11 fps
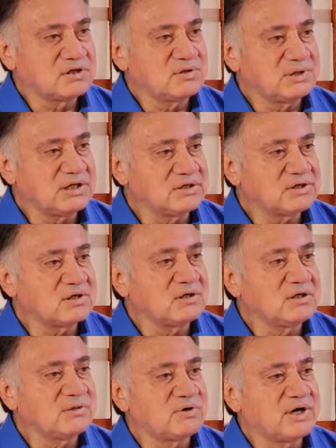to an internal
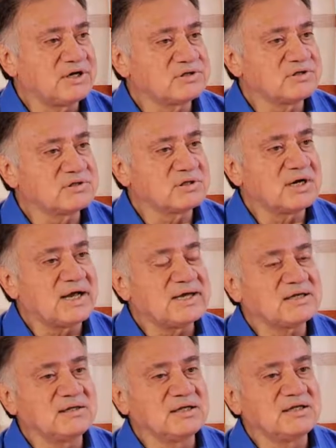liberation, so that I
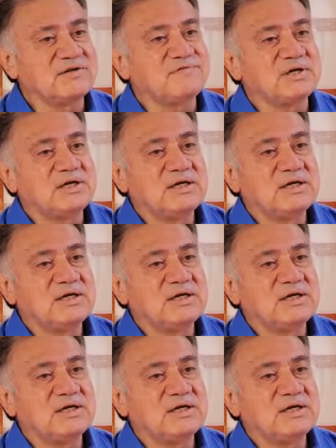can live